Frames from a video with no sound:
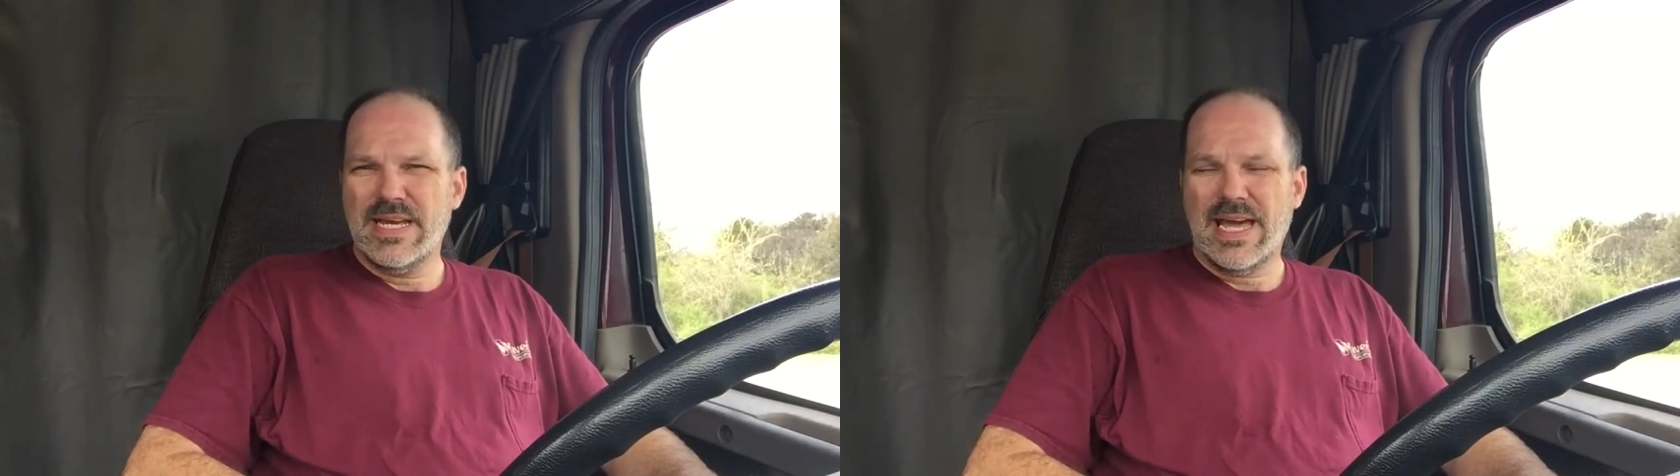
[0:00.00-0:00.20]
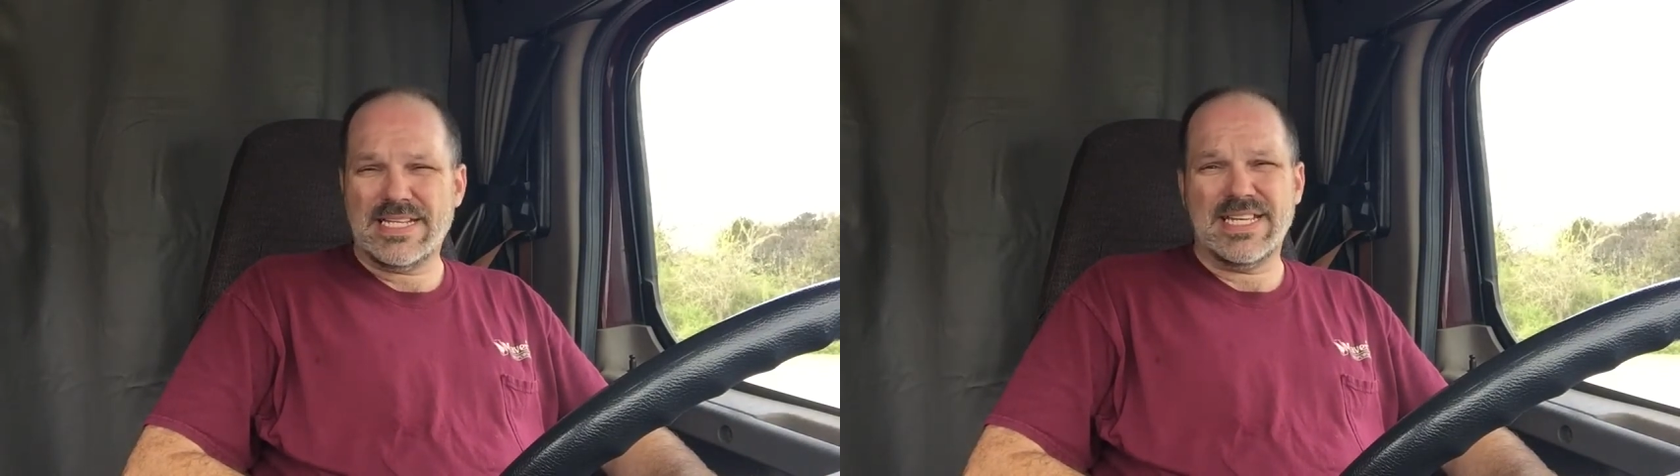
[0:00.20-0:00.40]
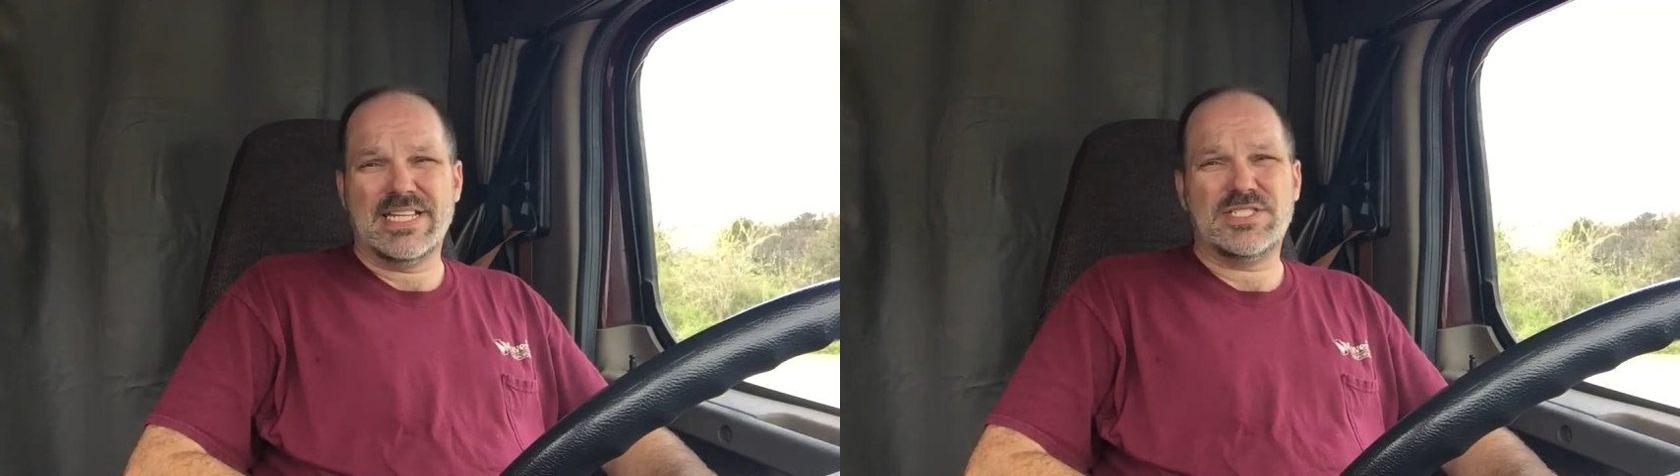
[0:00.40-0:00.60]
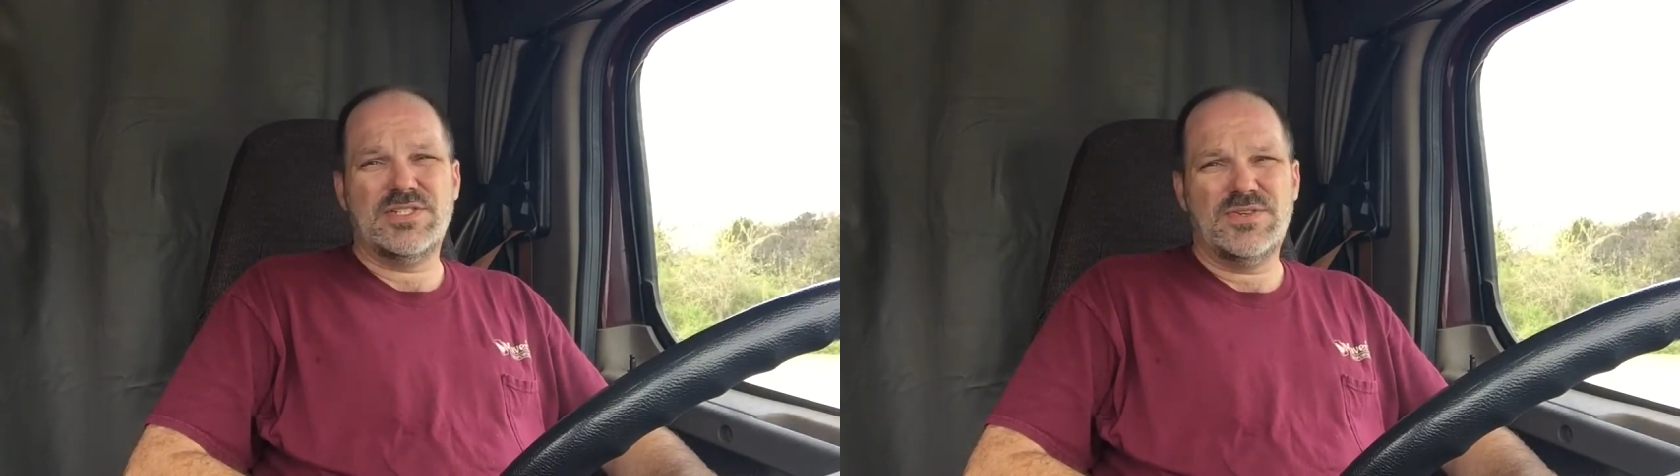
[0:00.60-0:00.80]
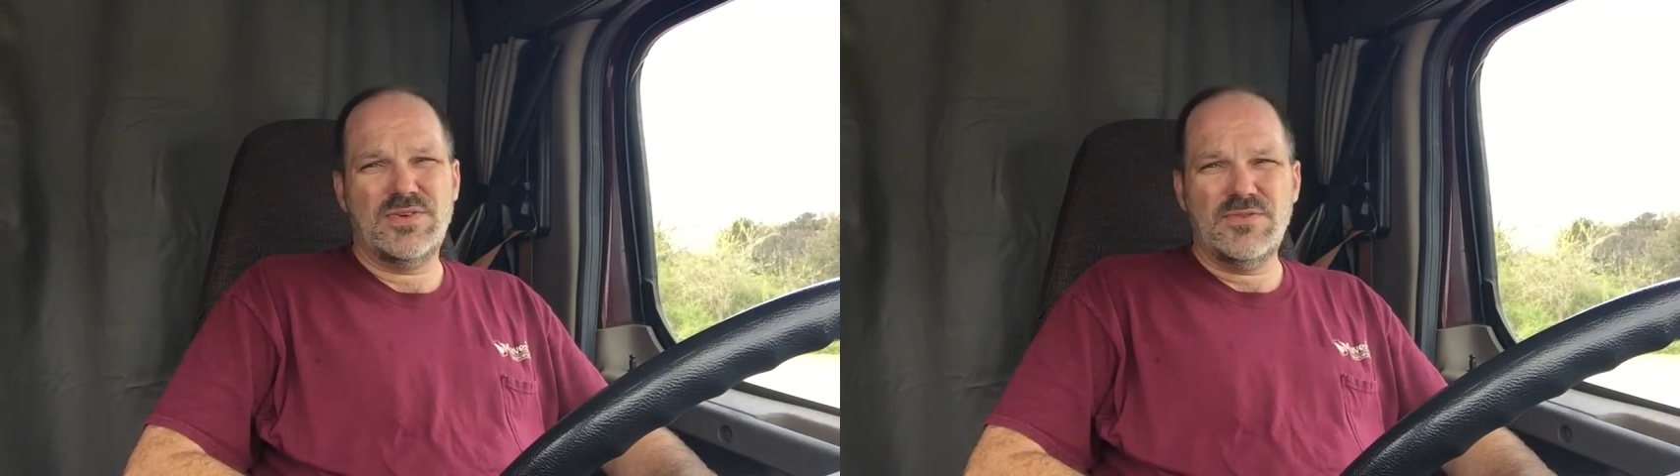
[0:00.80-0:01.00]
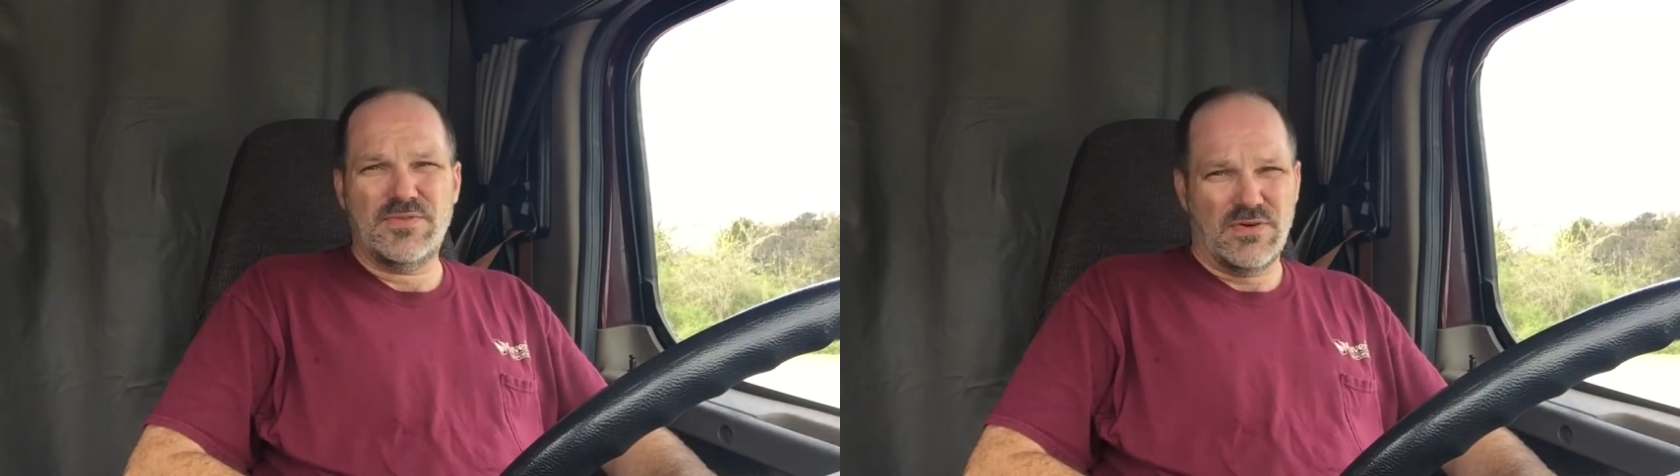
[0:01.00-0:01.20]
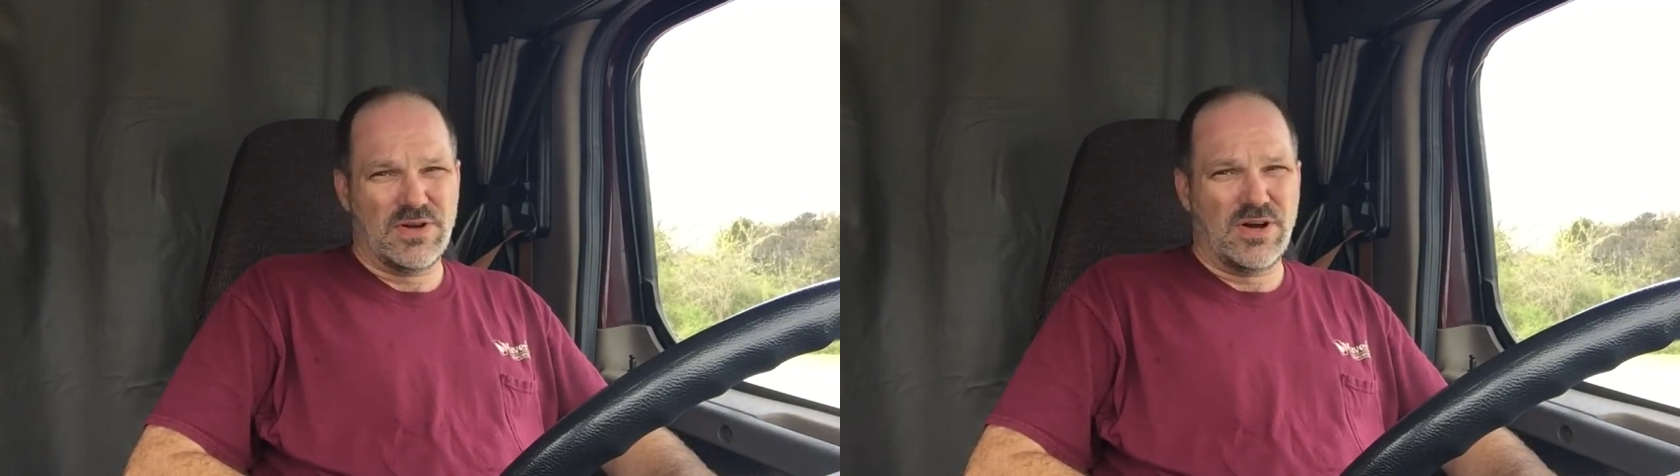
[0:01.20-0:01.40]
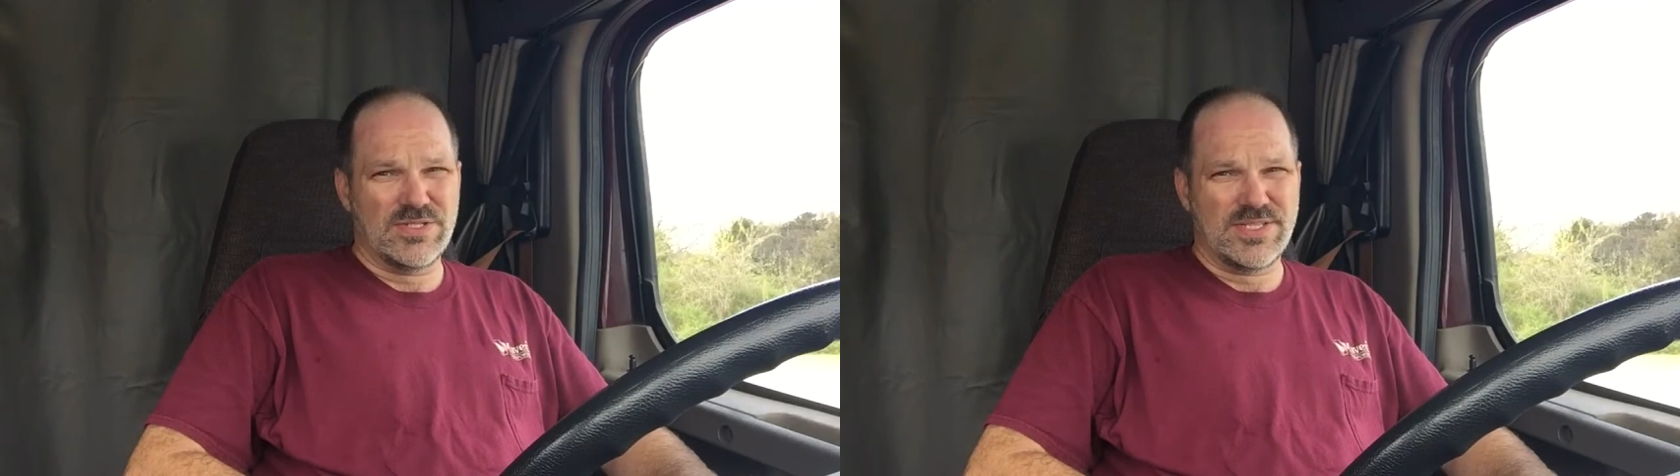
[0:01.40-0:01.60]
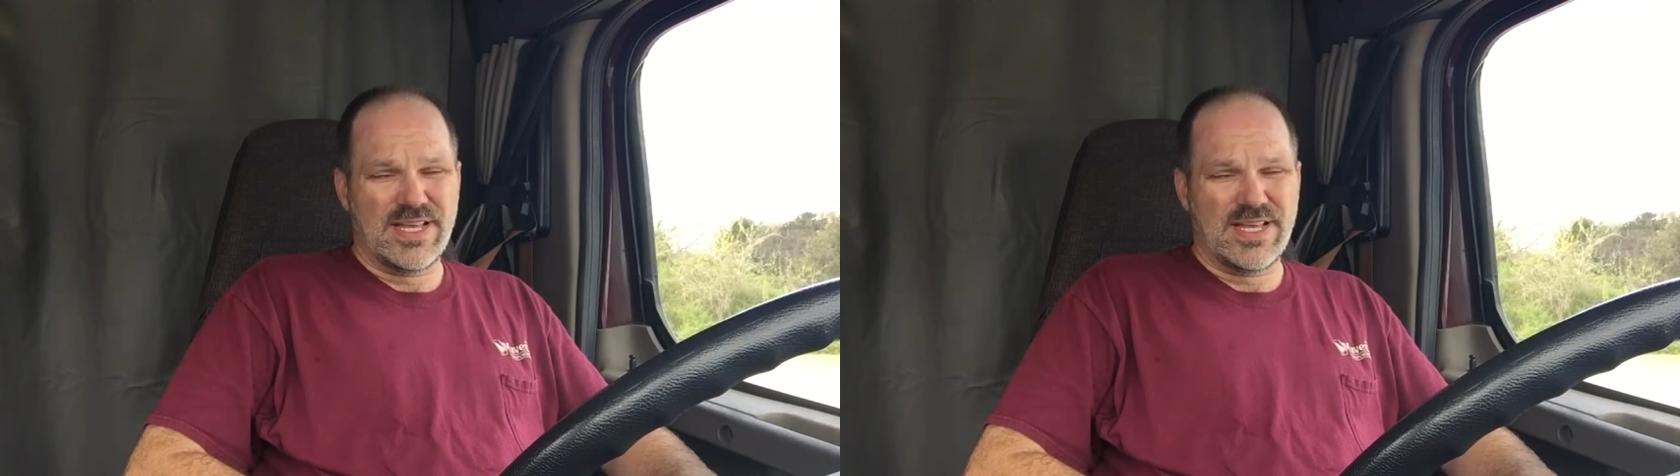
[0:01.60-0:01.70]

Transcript: Actually got two phone calls in the